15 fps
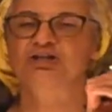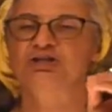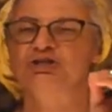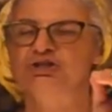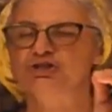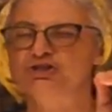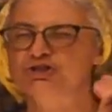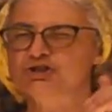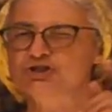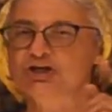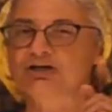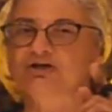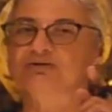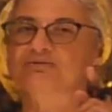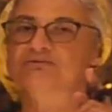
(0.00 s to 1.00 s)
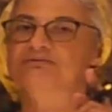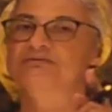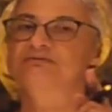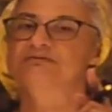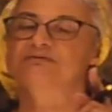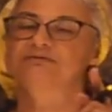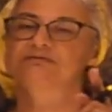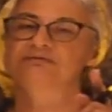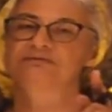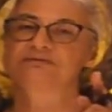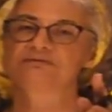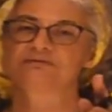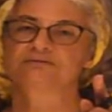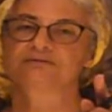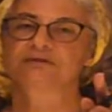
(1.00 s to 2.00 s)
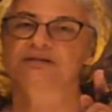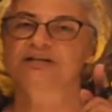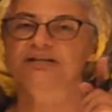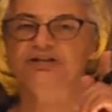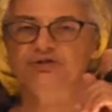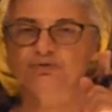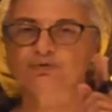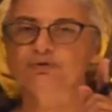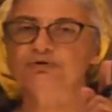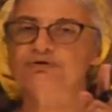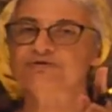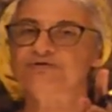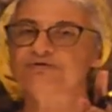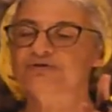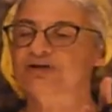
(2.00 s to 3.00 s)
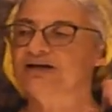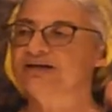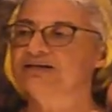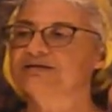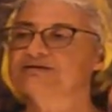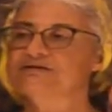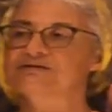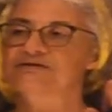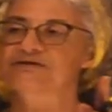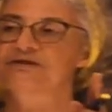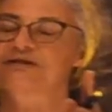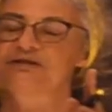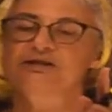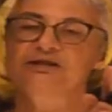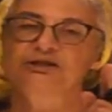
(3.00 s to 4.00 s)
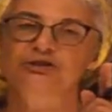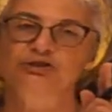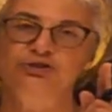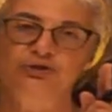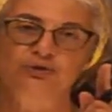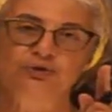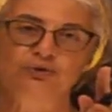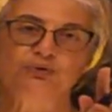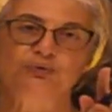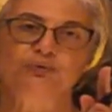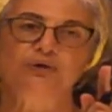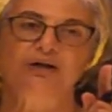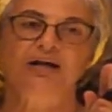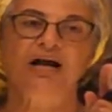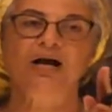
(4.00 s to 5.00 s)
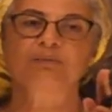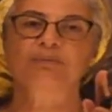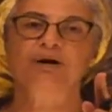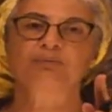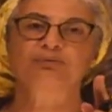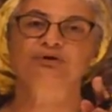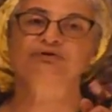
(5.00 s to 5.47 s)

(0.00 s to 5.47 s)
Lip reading: So, in order for us to come up with